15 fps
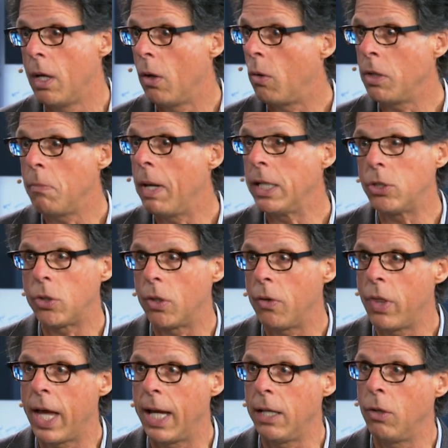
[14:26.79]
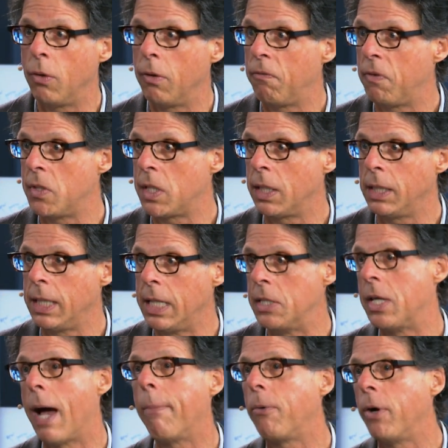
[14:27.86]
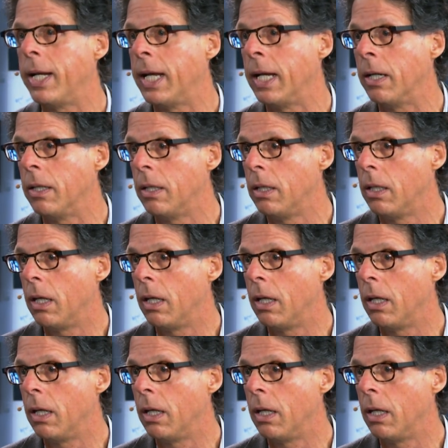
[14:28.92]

or to make sure that your facility is operating